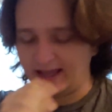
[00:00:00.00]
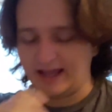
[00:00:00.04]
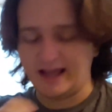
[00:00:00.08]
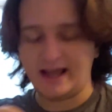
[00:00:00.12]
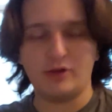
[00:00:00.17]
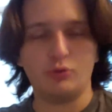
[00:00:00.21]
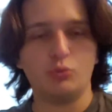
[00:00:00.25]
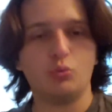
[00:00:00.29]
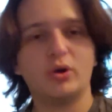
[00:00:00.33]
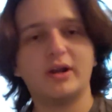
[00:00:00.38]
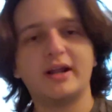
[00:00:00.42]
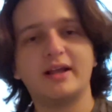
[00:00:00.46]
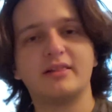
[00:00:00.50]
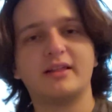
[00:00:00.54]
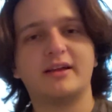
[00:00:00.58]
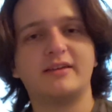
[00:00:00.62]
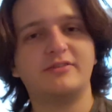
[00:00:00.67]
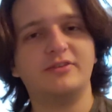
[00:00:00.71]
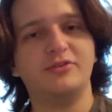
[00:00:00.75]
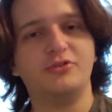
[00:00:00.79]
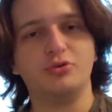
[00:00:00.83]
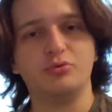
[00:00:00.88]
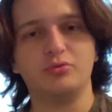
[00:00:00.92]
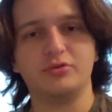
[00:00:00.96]
And what I like
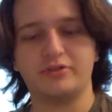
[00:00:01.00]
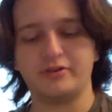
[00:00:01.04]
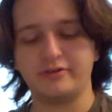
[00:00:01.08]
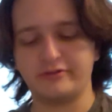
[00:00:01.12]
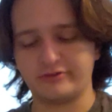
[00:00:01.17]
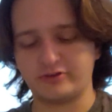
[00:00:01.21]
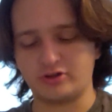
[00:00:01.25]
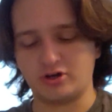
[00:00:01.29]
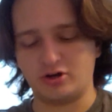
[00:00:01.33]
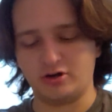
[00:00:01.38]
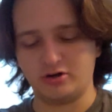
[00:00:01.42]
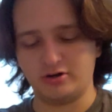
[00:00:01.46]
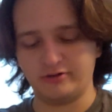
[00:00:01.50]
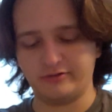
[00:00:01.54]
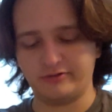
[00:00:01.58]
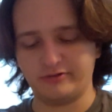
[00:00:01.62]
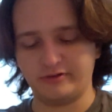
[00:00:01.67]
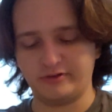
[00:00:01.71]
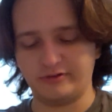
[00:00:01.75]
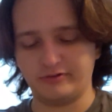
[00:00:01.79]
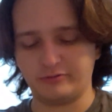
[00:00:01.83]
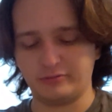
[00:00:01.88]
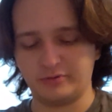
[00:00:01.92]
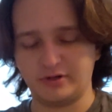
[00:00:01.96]
to do with these
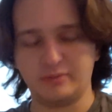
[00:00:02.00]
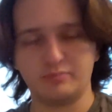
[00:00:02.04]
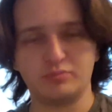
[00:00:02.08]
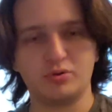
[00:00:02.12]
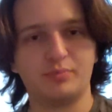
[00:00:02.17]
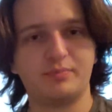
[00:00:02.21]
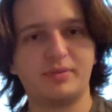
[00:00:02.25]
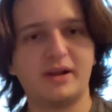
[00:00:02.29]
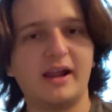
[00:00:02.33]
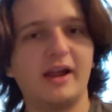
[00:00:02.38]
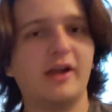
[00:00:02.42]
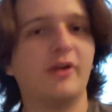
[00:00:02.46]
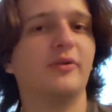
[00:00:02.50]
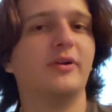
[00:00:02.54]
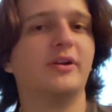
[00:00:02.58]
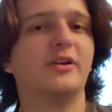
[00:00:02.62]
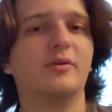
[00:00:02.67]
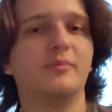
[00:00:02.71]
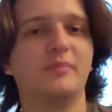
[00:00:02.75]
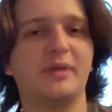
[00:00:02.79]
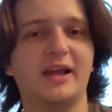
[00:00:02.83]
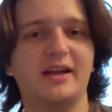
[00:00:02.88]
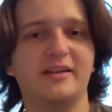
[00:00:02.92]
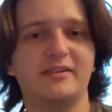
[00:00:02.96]
cards is when I'm preparing
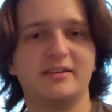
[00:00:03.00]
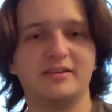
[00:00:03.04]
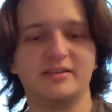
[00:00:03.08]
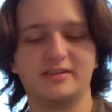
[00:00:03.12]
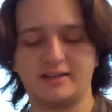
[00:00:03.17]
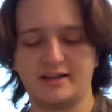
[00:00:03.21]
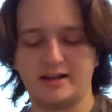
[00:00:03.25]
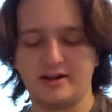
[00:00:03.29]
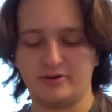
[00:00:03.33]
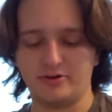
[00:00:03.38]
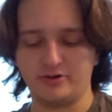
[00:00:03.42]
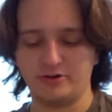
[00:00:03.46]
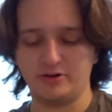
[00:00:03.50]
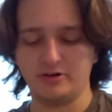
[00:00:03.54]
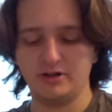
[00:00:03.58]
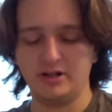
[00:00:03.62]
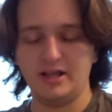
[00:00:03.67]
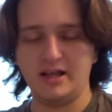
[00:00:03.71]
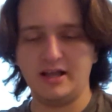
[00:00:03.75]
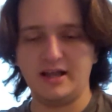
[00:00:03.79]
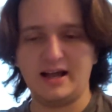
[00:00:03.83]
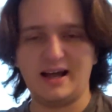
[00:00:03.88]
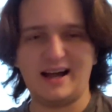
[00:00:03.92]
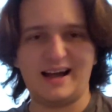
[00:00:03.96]
a bandit encounter,
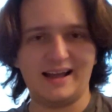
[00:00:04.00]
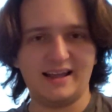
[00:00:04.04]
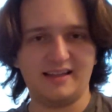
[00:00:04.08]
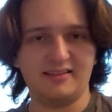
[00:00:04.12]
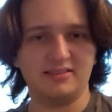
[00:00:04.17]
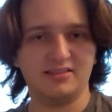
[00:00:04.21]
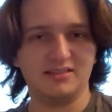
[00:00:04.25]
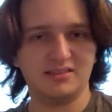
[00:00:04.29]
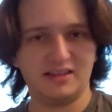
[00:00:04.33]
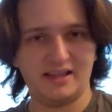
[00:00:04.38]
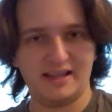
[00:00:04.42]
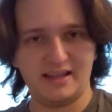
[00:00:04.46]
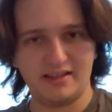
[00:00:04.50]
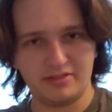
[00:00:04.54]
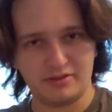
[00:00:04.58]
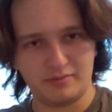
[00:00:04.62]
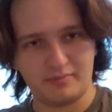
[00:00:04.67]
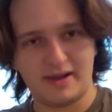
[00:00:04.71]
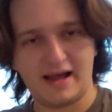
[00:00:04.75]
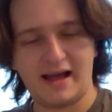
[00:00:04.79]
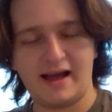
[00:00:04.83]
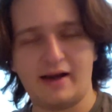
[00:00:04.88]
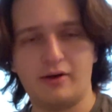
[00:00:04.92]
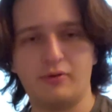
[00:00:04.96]
I lay
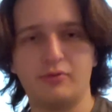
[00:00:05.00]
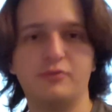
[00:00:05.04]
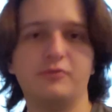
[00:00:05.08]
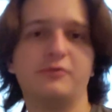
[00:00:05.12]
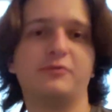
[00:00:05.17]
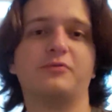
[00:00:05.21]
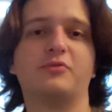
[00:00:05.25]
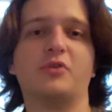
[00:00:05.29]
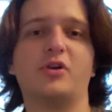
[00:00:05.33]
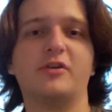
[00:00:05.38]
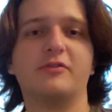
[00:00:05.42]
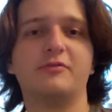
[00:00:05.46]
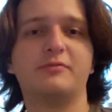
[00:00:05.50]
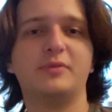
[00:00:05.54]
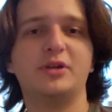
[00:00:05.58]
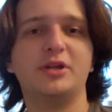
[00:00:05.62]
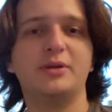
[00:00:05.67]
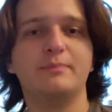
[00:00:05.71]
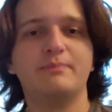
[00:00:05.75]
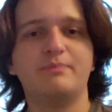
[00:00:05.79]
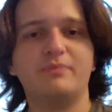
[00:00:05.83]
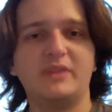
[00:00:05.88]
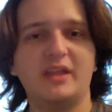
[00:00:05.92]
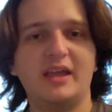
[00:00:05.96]
them out in front of
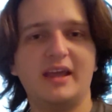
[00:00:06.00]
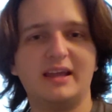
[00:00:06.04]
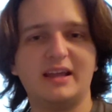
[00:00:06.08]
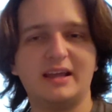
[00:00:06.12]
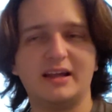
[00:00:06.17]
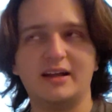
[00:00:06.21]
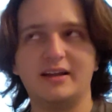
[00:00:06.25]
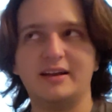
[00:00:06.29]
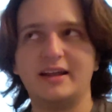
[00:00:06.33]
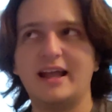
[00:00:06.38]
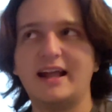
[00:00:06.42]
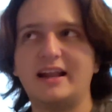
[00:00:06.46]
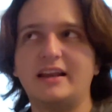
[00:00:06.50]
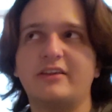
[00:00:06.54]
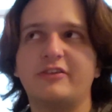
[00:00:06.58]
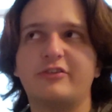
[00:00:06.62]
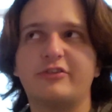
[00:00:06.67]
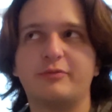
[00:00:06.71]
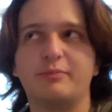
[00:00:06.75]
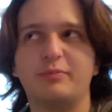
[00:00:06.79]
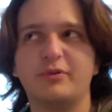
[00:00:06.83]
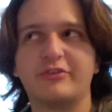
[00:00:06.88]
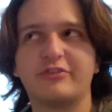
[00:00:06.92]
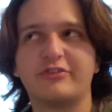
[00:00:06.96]
me, and any
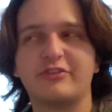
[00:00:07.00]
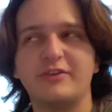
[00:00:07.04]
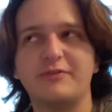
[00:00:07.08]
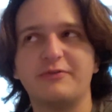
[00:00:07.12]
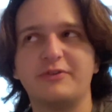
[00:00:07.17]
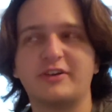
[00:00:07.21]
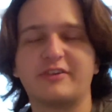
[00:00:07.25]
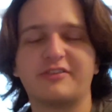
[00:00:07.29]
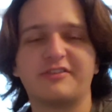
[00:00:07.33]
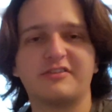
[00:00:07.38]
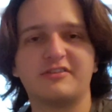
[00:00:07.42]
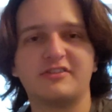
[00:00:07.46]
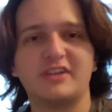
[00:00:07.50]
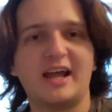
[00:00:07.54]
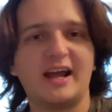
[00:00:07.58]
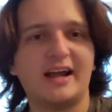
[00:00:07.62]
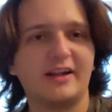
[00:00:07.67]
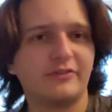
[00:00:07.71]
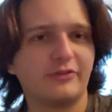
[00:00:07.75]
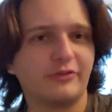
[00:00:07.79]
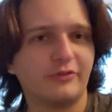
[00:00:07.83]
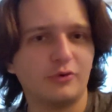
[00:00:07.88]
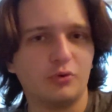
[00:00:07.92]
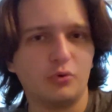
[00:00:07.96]
specific
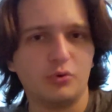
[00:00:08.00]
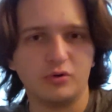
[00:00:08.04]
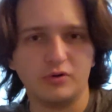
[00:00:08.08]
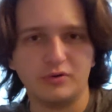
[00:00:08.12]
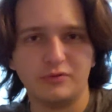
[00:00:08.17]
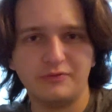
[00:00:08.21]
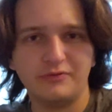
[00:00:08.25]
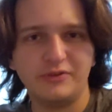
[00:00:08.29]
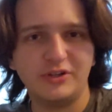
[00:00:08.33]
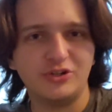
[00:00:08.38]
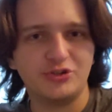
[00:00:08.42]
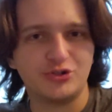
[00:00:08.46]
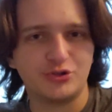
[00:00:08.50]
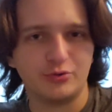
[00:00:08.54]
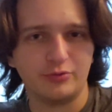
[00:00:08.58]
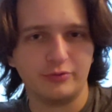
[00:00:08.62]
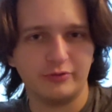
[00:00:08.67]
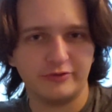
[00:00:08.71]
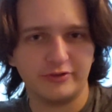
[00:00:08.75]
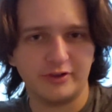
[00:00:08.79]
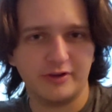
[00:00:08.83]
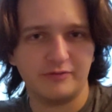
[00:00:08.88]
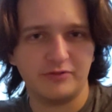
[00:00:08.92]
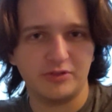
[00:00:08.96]
stats or
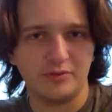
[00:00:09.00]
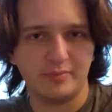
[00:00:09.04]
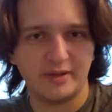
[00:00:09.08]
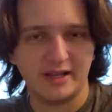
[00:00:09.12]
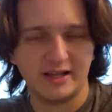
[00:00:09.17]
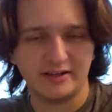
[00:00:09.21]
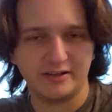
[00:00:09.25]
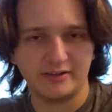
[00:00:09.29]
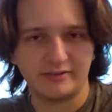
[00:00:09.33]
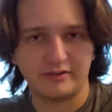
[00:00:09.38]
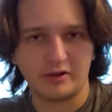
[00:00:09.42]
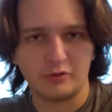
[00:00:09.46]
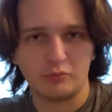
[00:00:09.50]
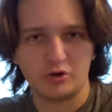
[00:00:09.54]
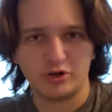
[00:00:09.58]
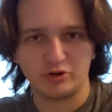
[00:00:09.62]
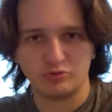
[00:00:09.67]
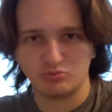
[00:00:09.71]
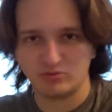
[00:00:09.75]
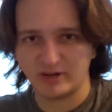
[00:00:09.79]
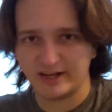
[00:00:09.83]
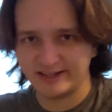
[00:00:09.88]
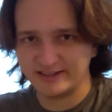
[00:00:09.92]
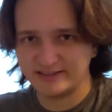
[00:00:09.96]
features of the bandits I want
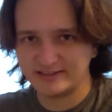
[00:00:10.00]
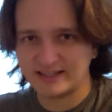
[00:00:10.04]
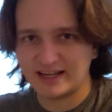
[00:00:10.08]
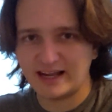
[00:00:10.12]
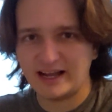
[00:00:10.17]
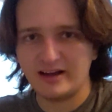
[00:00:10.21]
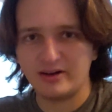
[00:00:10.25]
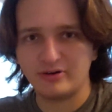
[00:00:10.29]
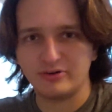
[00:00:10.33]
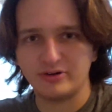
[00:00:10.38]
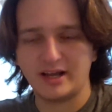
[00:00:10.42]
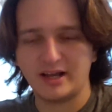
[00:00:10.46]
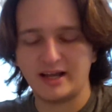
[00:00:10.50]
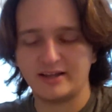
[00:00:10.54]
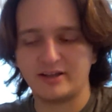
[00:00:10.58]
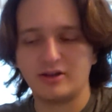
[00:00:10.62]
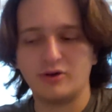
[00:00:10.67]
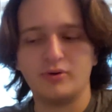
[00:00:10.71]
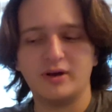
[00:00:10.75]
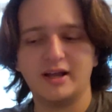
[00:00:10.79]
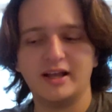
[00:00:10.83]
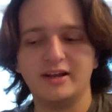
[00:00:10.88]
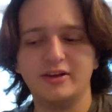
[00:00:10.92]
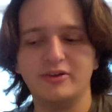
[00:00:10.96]
to write down, I
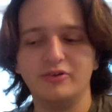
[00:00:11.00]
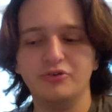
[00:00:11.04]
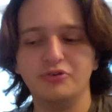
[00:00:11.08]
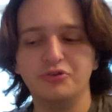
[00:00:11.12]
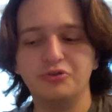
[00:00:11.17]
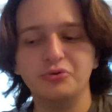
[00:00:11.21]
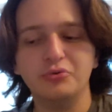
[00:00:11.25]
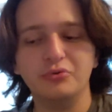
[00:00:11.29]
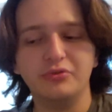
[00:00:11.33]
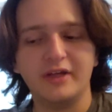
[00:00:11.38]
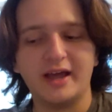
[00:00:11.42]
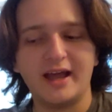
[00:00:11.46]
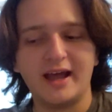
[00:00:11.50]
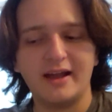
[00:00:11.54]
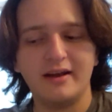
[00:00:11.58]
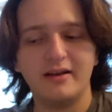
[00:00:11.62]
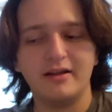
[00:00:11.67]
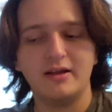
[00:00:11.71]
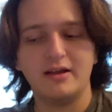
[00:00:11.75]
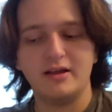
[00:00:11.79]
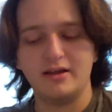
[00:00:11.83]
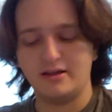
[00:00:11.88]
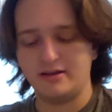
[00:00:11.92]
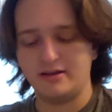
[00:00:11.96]
go ahead and do that.